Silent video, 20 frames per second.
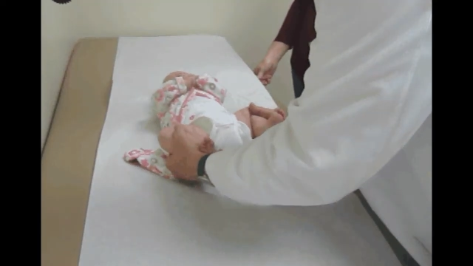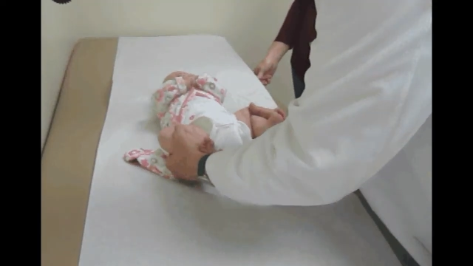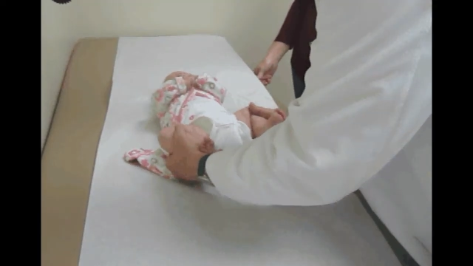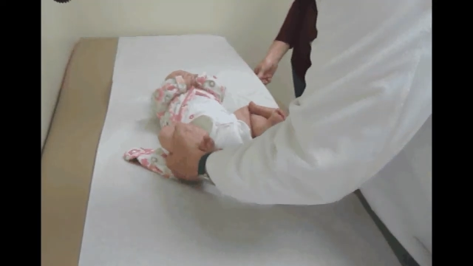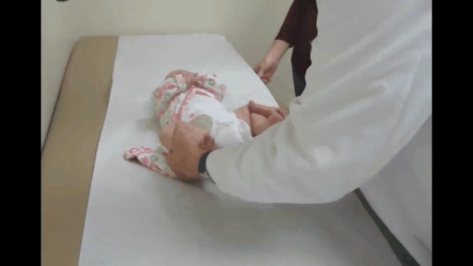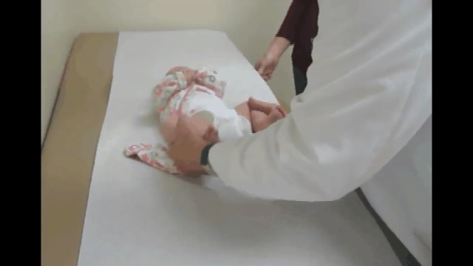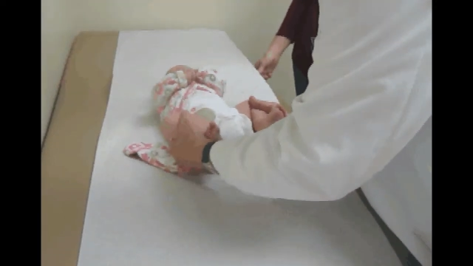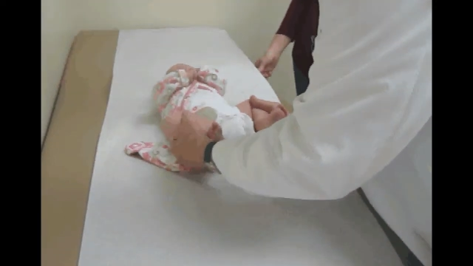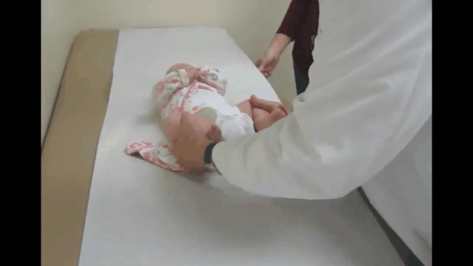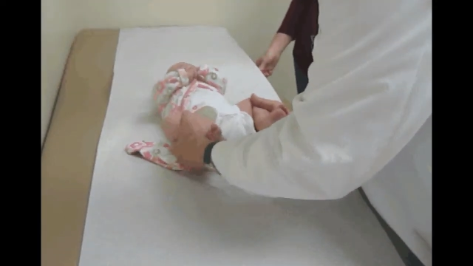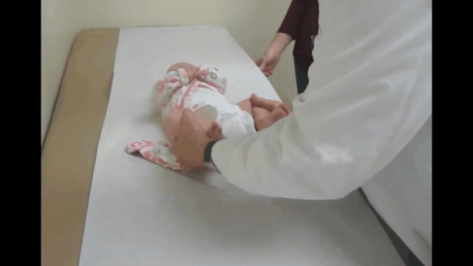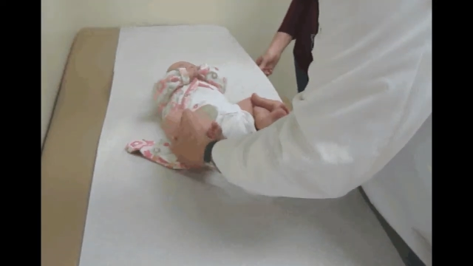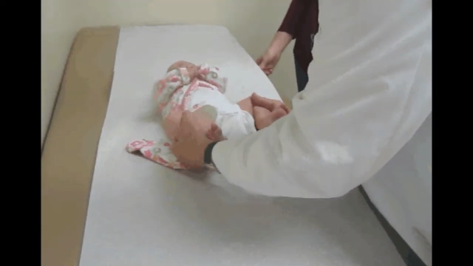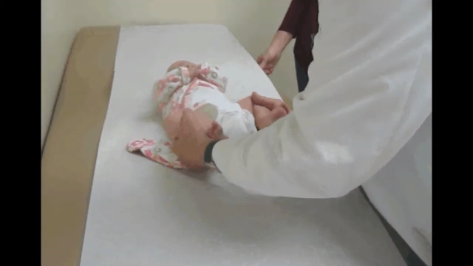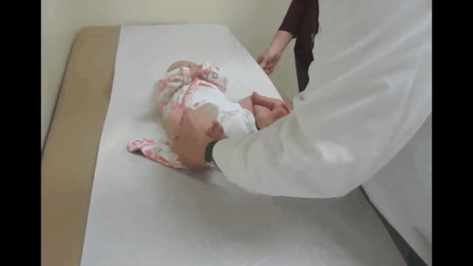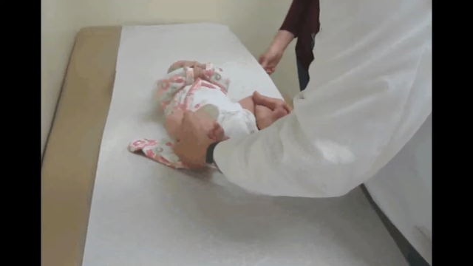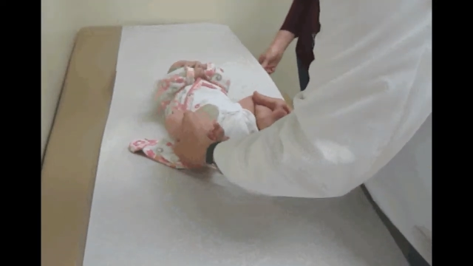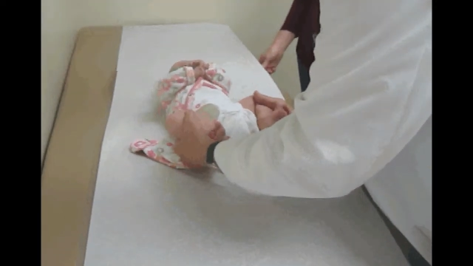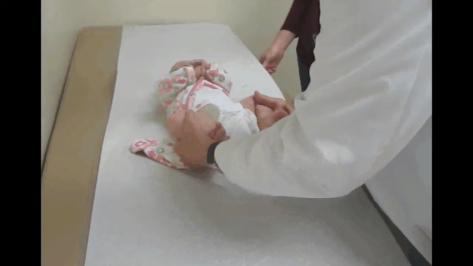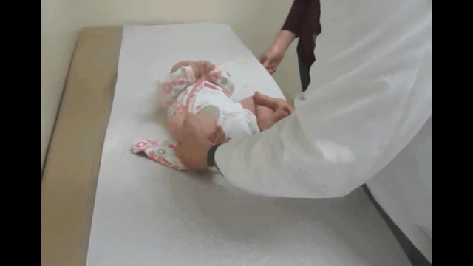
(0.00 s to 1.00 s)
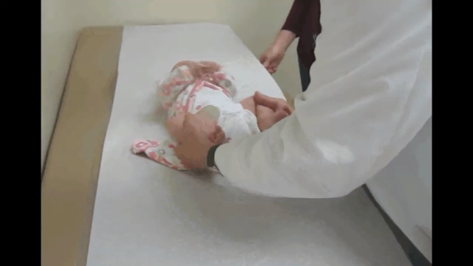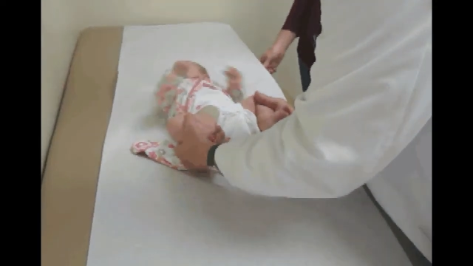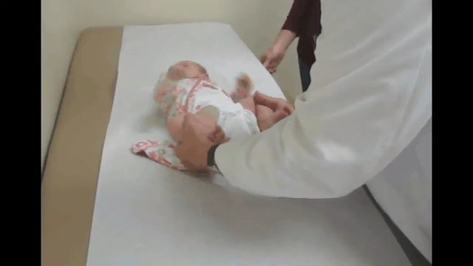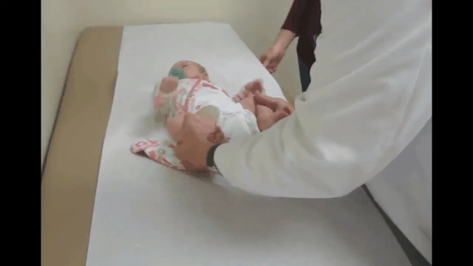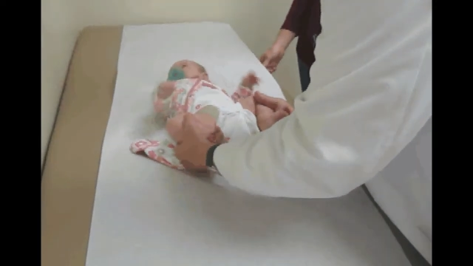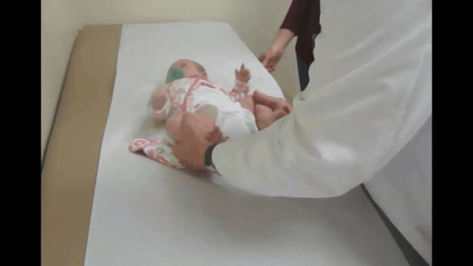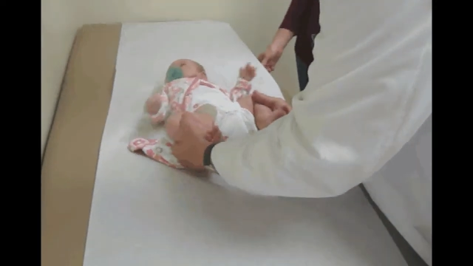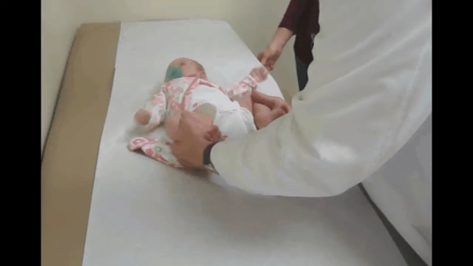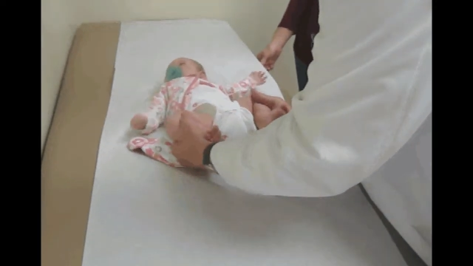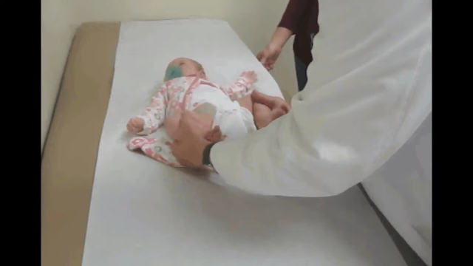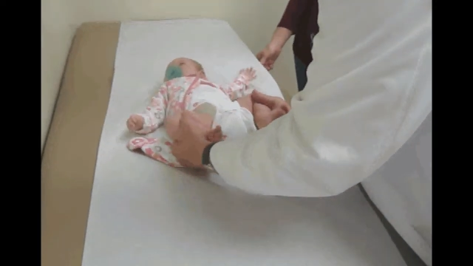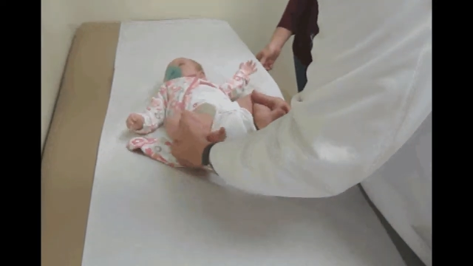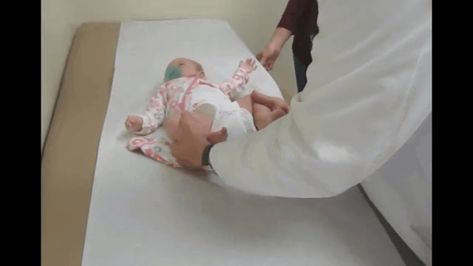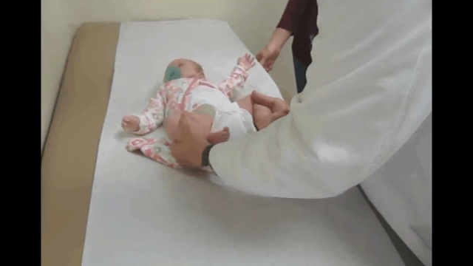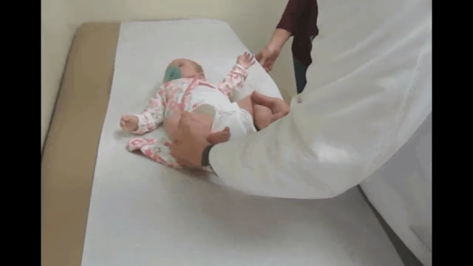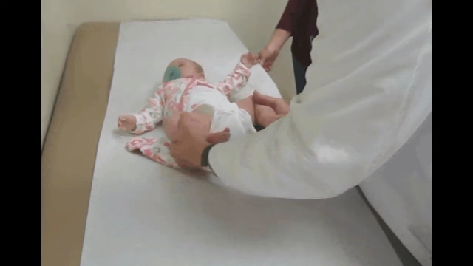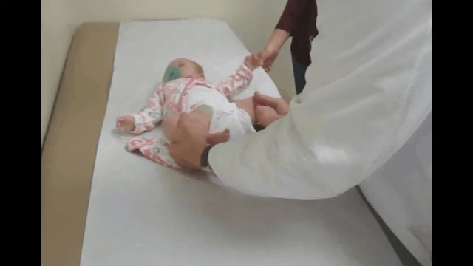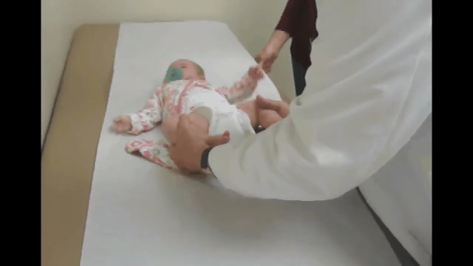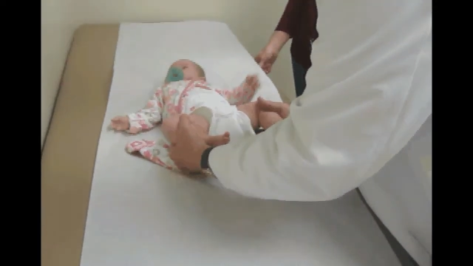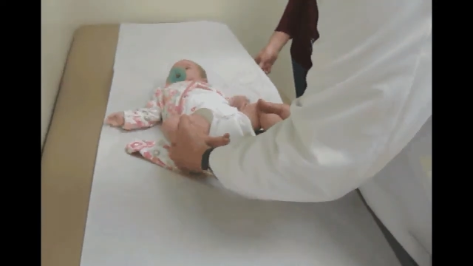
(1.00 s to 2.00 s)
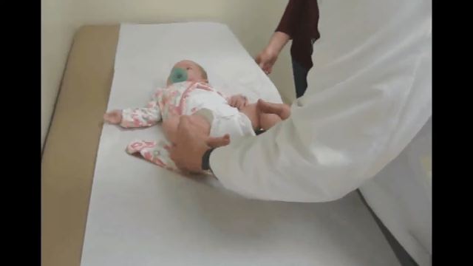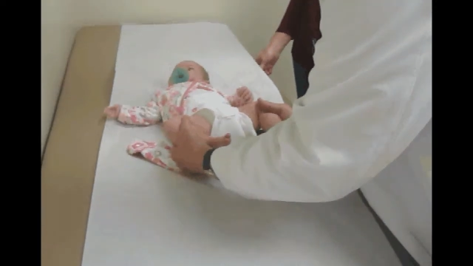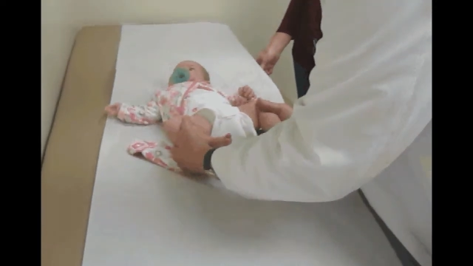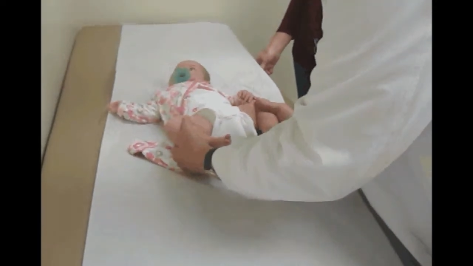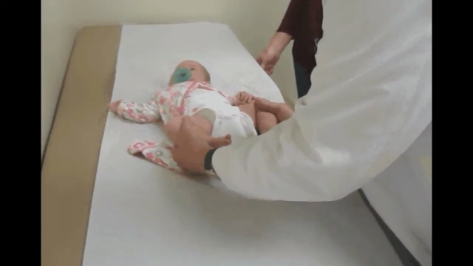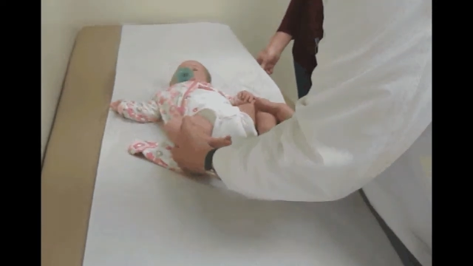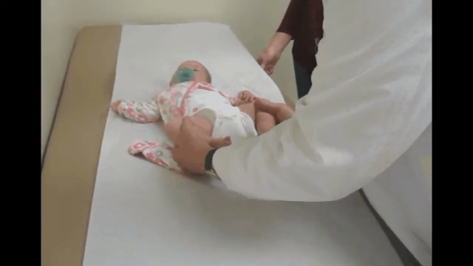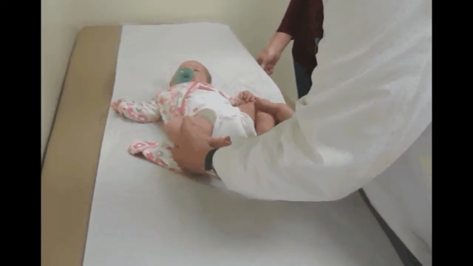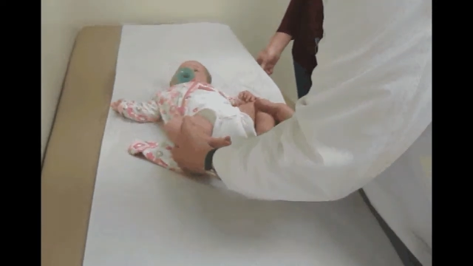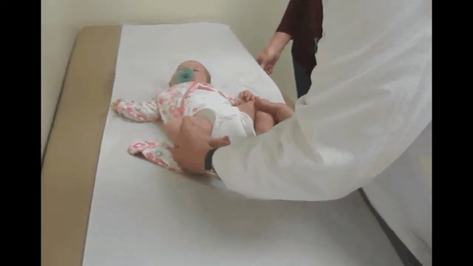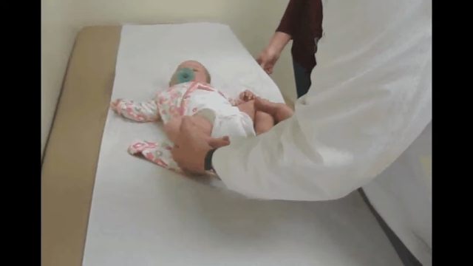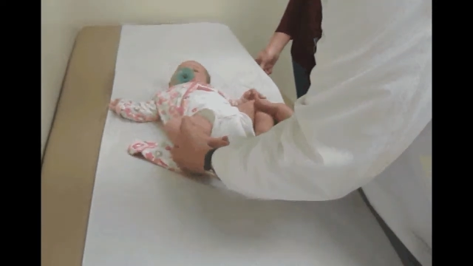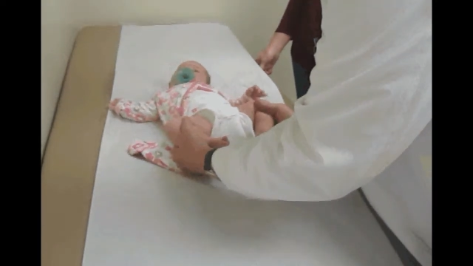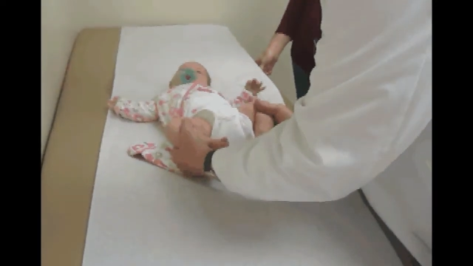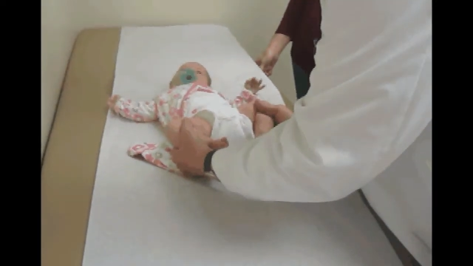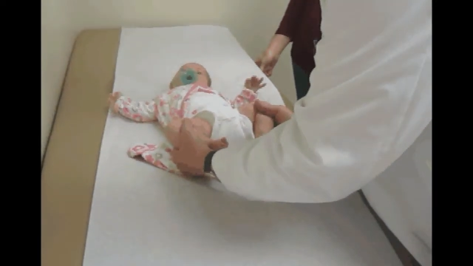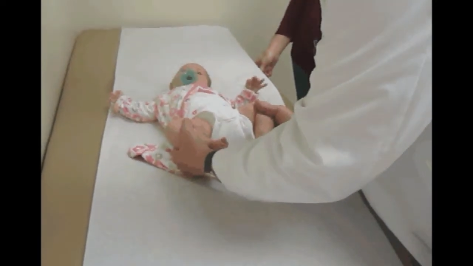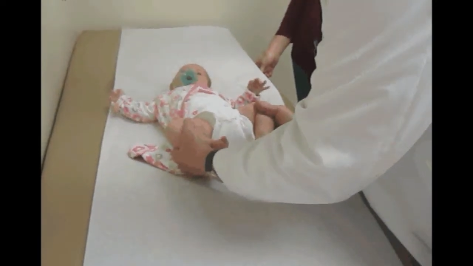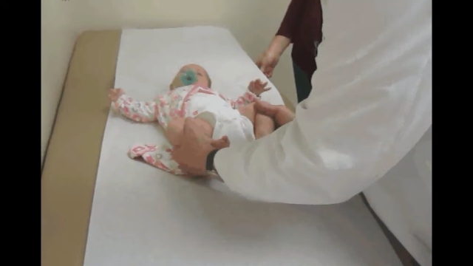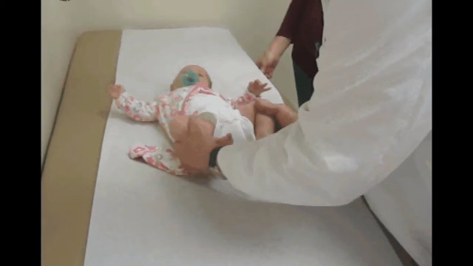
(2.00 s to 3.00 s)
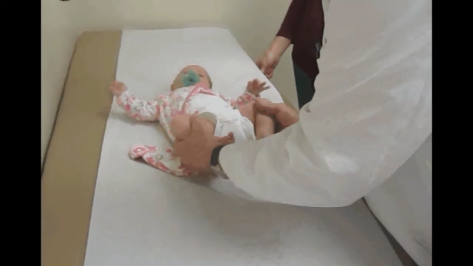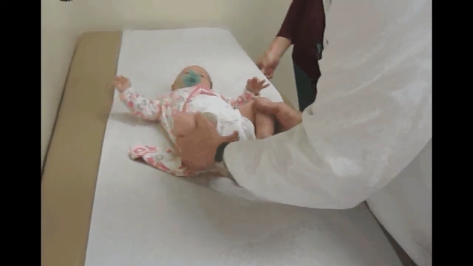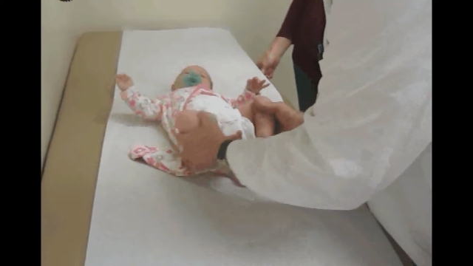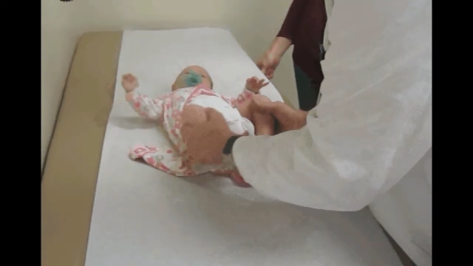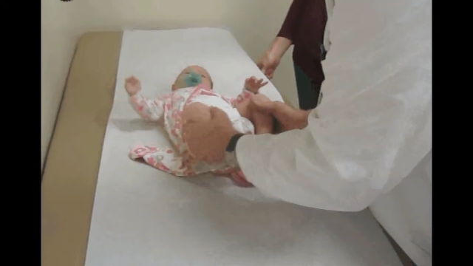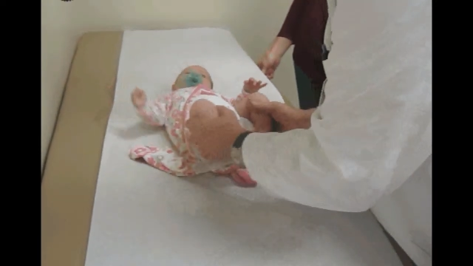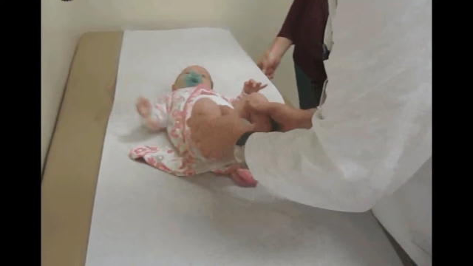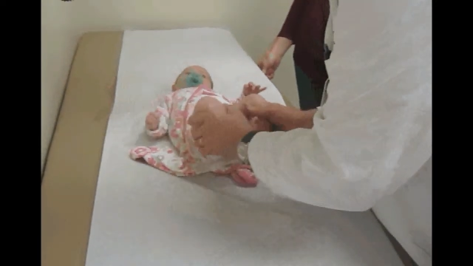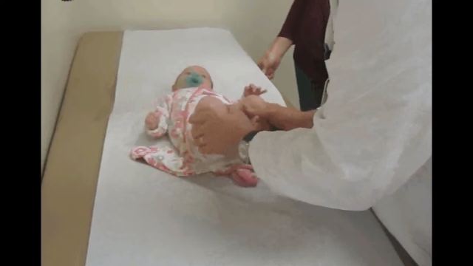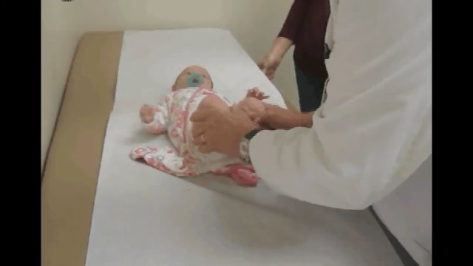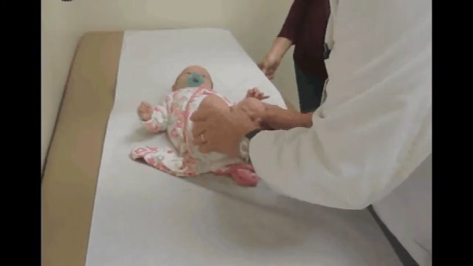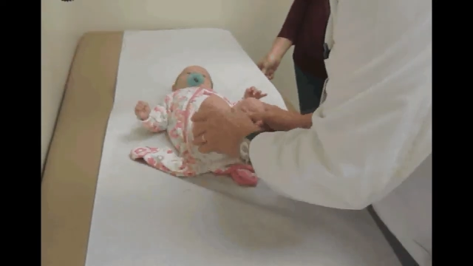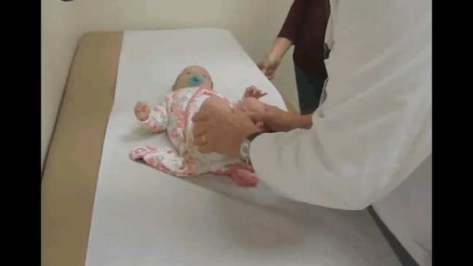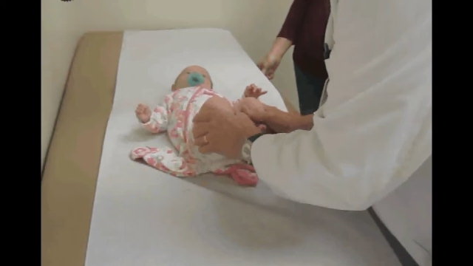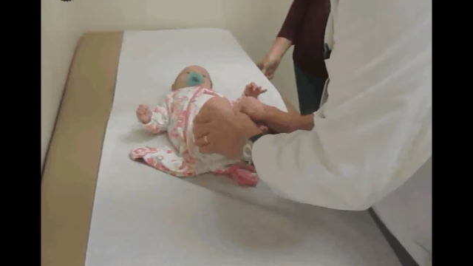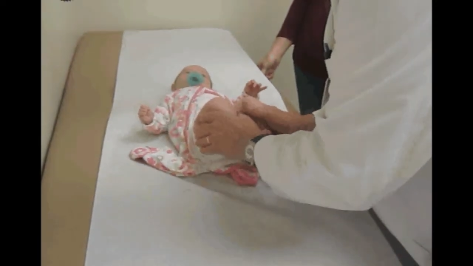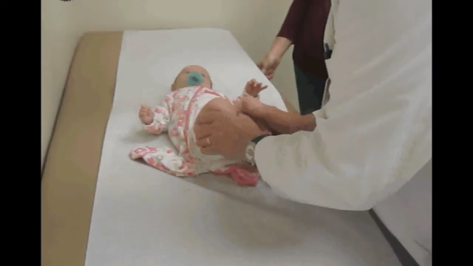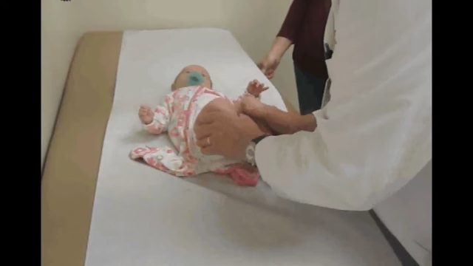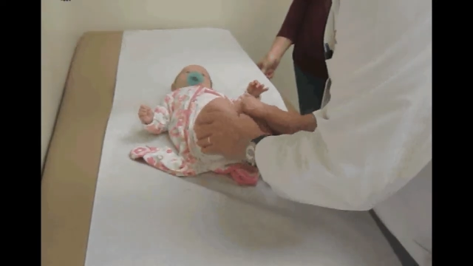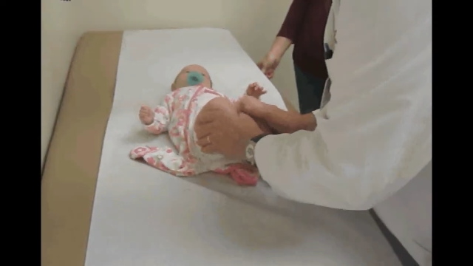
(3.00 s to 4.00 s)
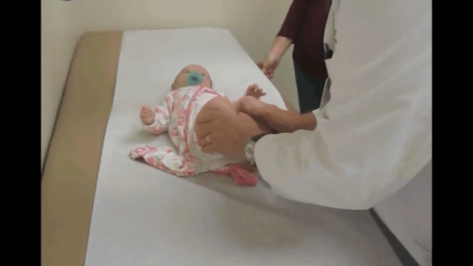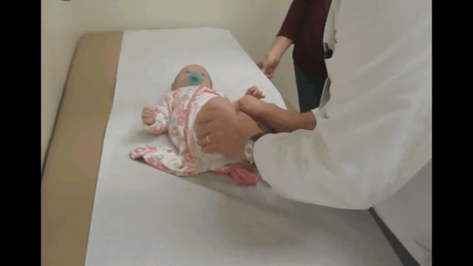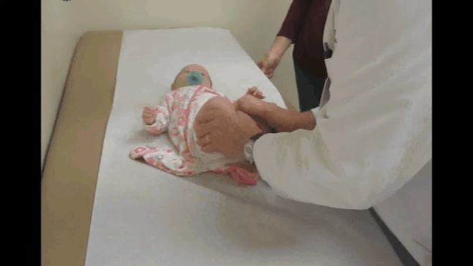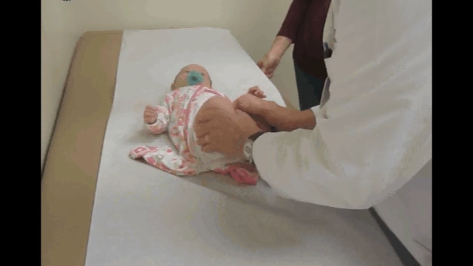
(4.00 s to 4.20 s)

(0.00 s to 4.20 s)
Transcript: [unreadable: no face in view]